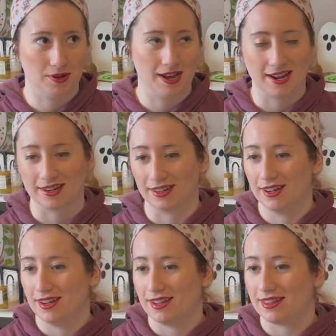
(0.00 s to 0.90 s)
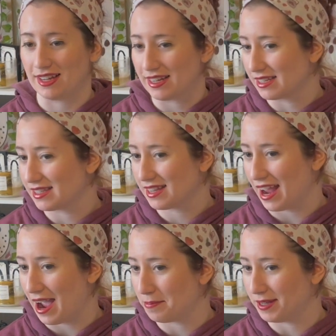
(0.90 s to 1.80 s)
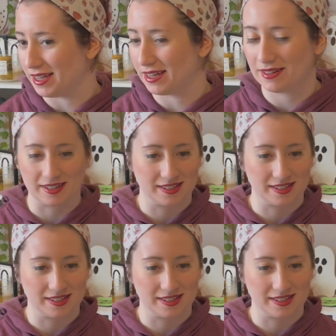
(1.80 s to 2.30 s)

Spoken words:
and things happen.